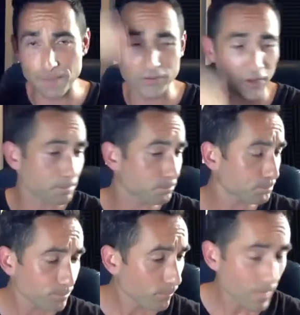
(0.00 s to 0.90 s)
music.
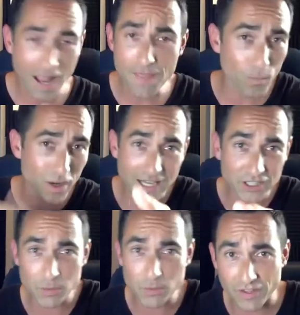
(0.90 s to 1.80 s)
And then one night
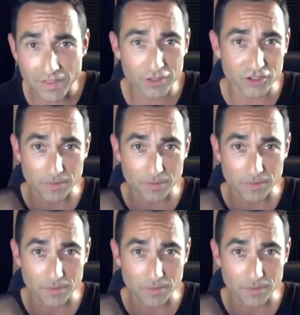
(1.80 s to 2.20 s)
she was in there, she